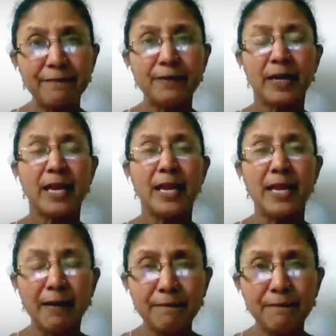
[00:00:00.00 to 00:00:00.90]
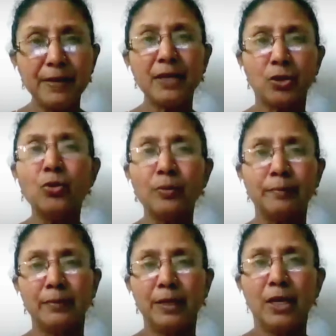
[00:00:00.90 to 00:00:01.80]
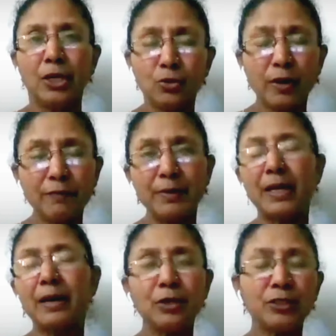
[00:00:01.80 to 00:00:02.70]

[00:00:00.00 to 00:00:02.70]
loving home. You have become your